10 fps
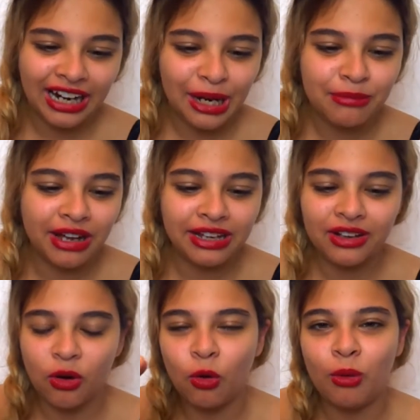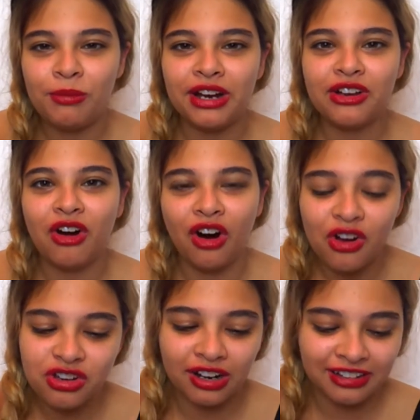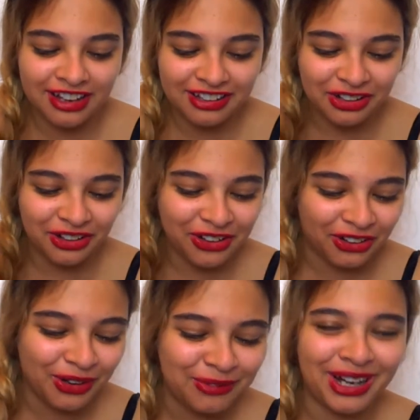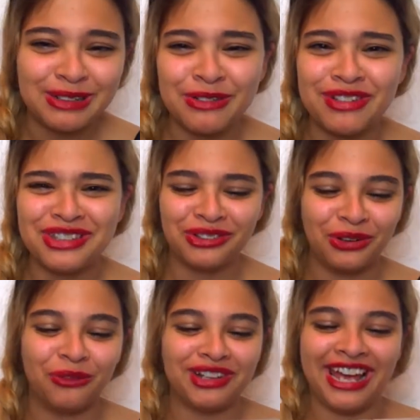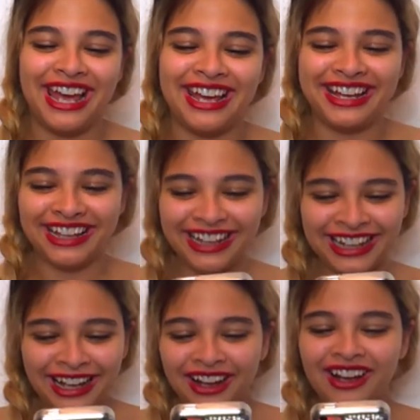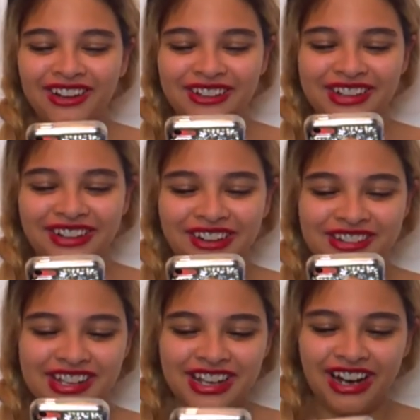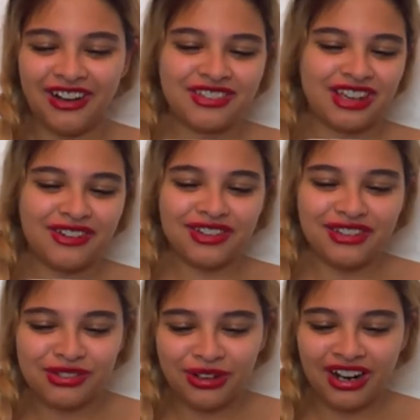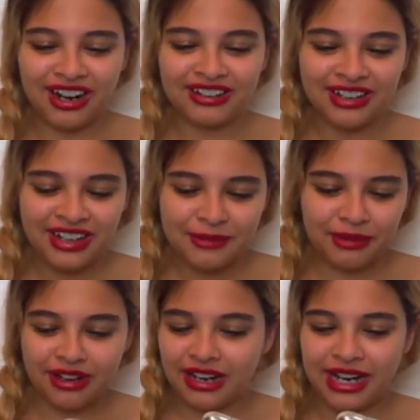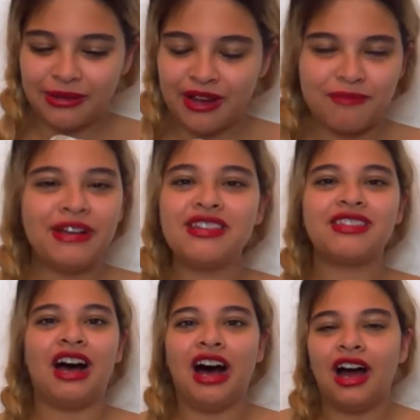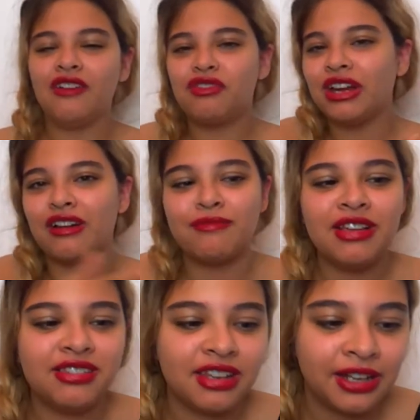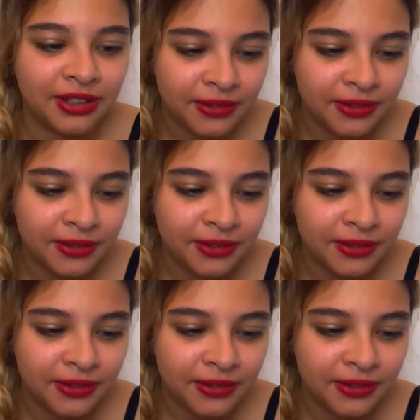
And I'm like, oh my gosh, that is your korma and vindaloo, what the heck? Oh my gosh, I was laughing so hard. But anyway, I missed that. I think I missed it.